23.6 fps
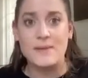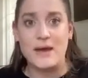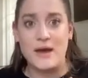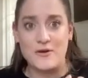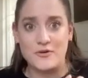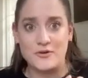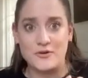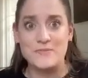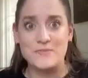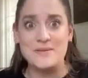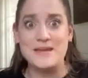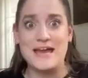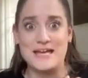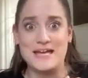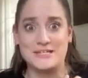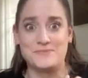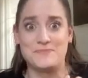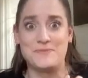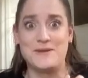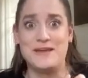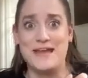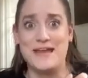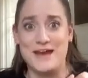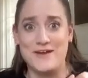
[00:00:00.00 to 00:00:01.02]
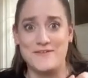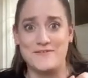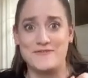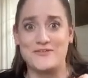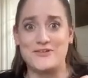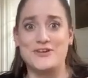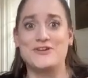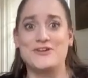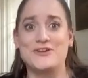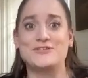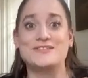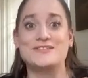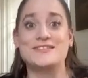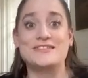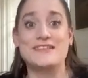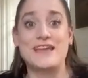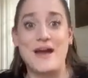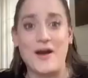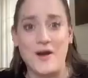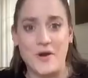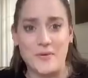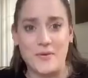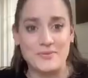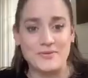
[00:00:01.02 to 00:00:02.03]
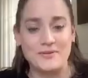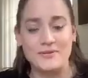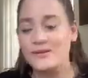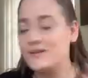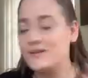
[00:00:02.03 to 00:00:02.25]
Powder me SPF for your scalp.